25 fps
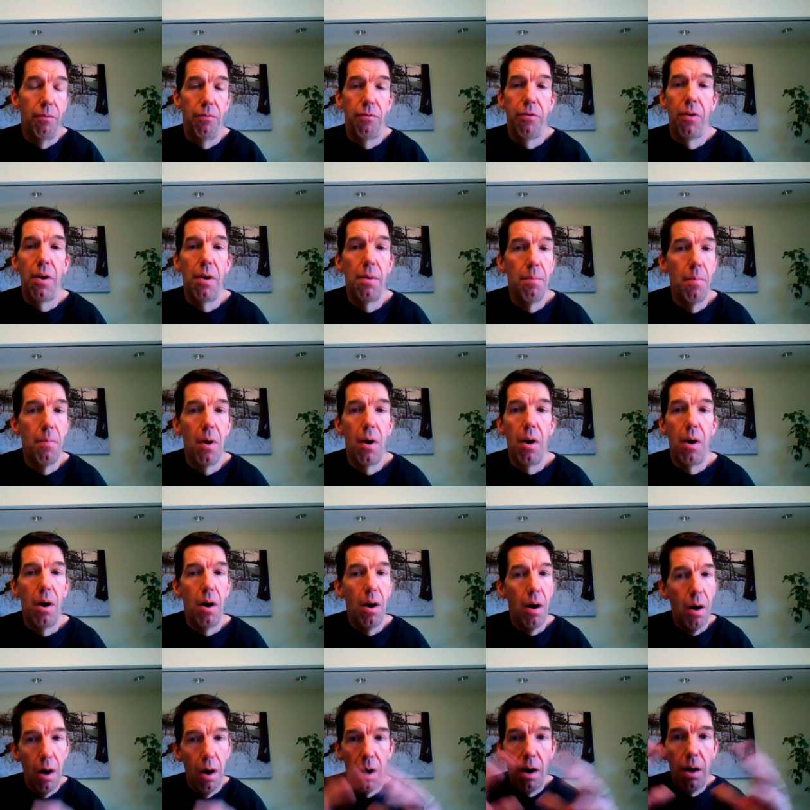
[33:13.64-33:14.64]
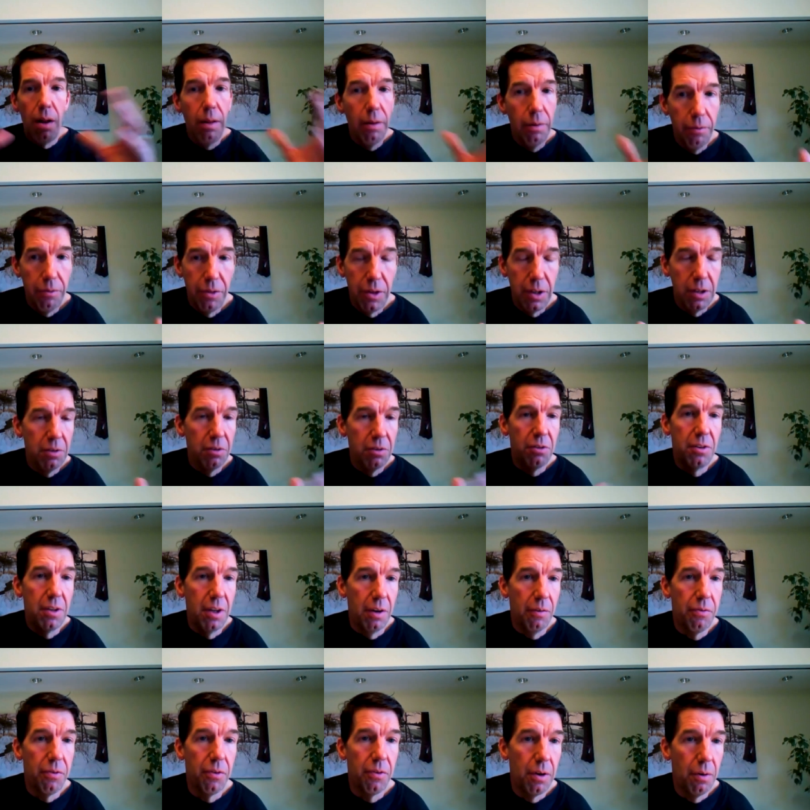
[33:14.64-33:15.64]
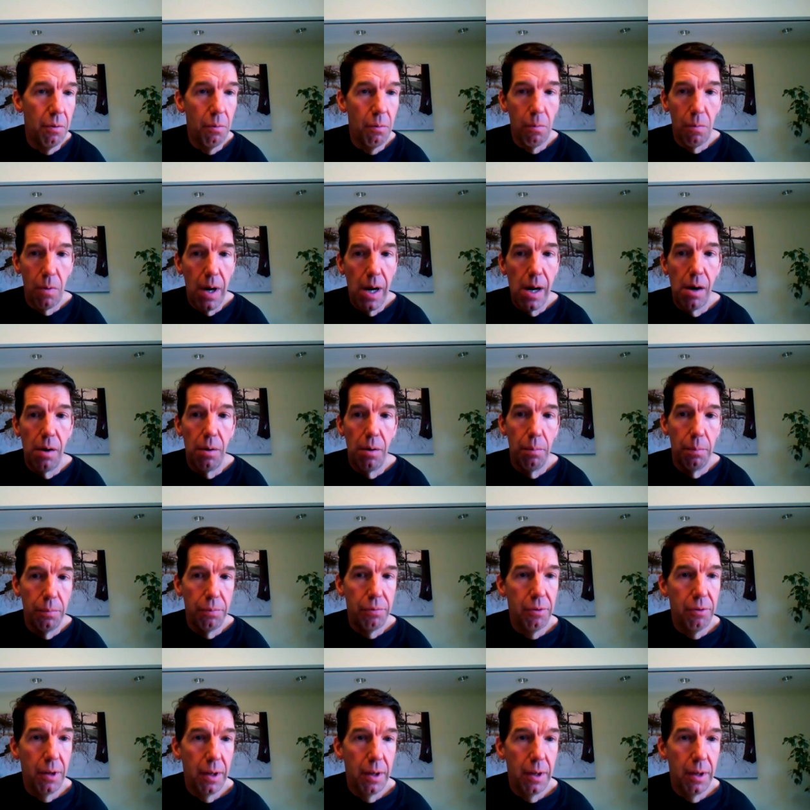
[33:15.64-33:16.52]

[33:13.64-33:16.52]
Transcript: from all of these different realms.